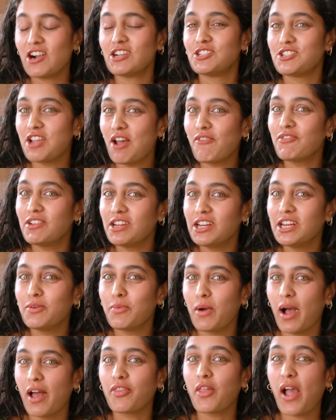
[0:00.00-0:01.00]
Definitely
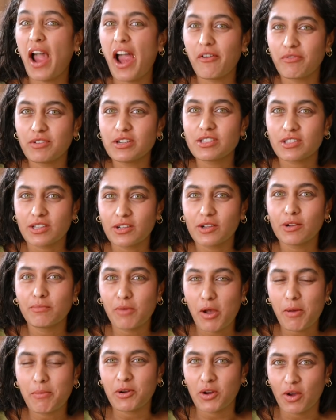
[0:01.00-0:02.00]
worth every single
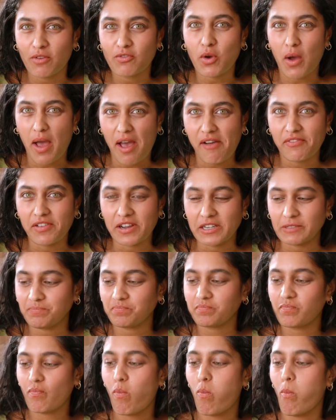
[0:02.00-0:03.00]
moment of your effort.
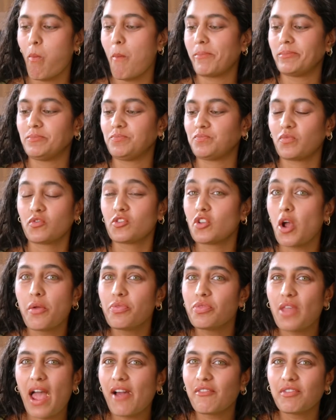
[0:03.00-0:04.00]

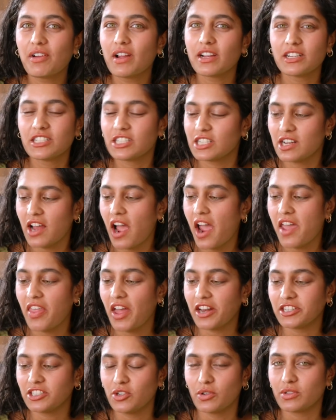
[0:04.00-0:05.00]
Don't ever deny
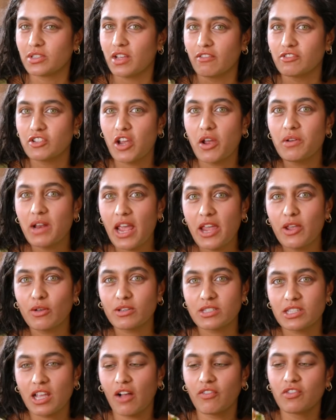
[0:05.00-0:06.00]
that to yourself. Don't let
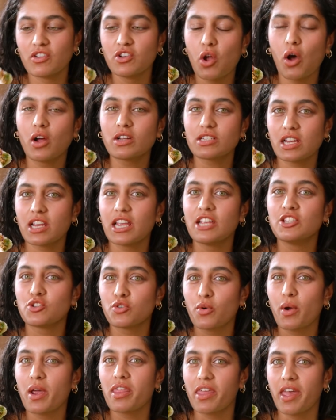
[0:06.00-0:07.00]
yourself not
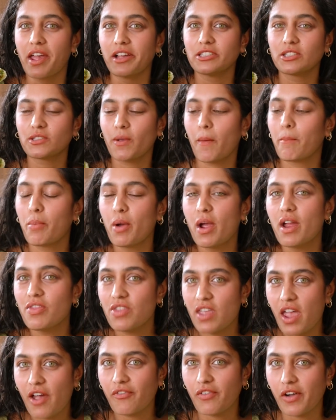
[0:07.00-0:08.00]
enjoy this. Put in
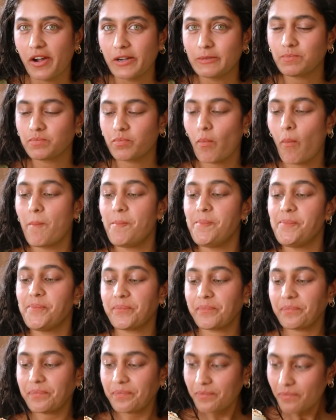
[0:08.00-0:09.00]
the effort,
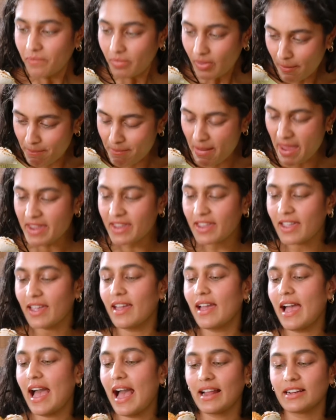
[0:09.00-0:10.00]
make it,
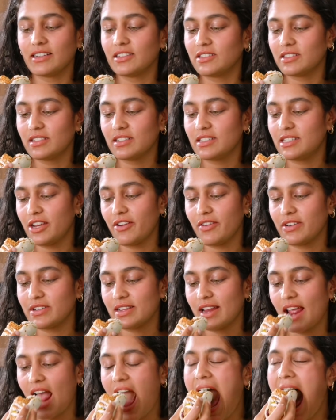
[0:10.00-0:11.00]
and
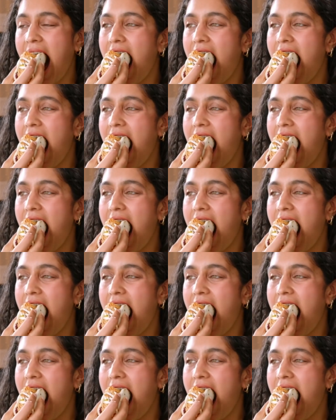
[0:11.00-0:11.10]
seriously.